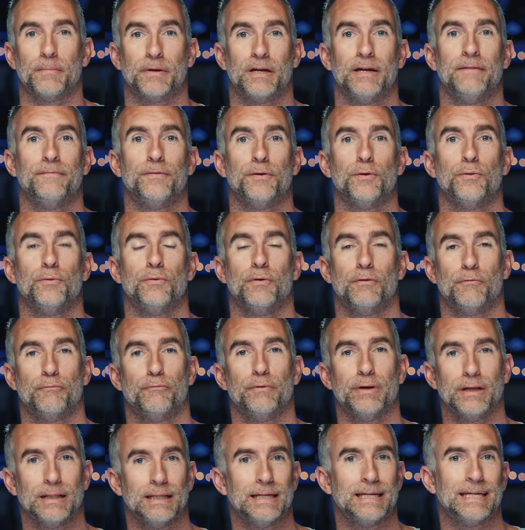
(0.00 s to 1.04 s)
give you
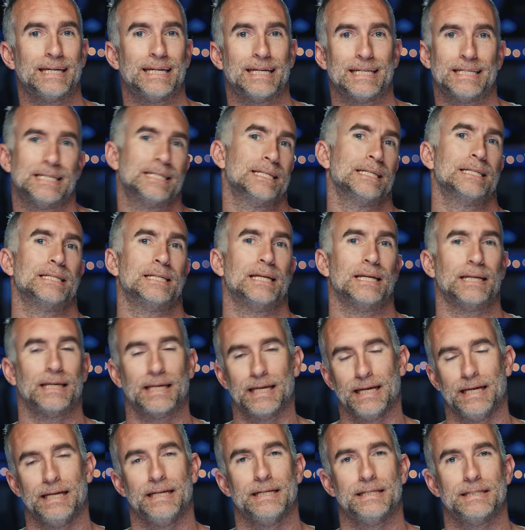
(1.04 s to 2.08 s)
really consistent
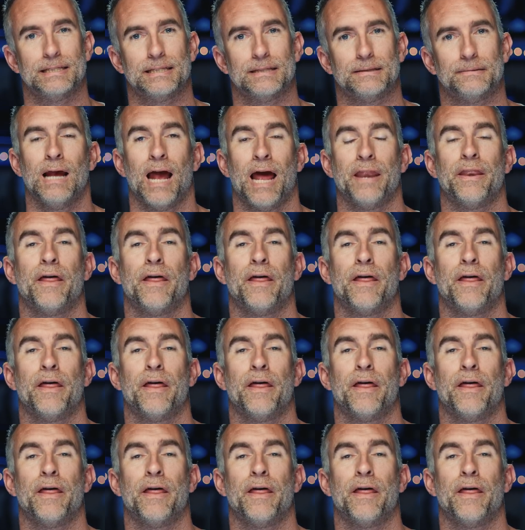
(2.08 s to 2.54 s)
keys.